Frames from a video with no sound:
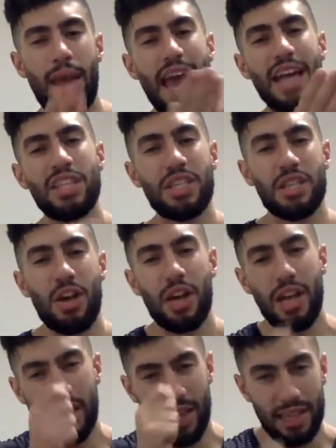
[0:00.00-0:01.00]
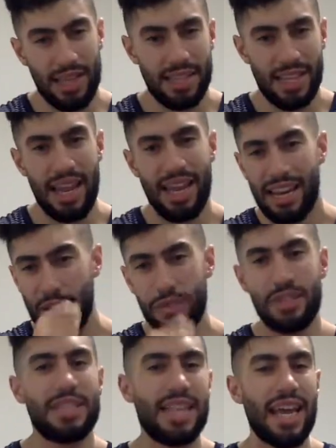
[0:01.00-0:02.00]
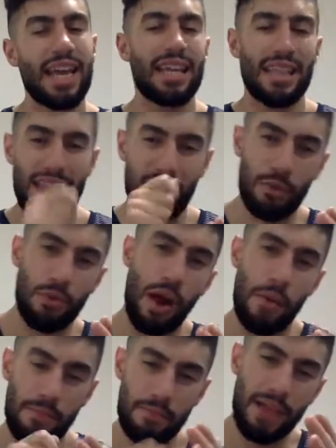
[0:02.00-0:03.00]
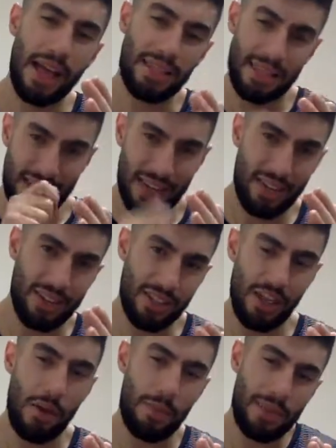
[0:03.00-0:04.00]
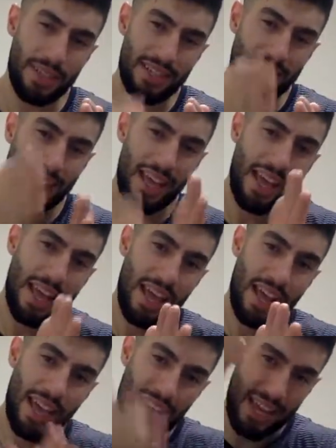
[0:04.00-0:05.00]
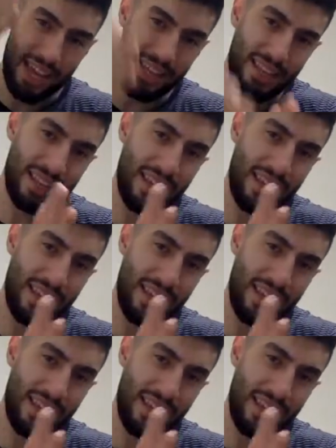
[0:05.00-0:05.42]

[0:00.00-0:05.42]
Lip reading: edges on it, and there's like a little stick, and then you rub that stick on top, and it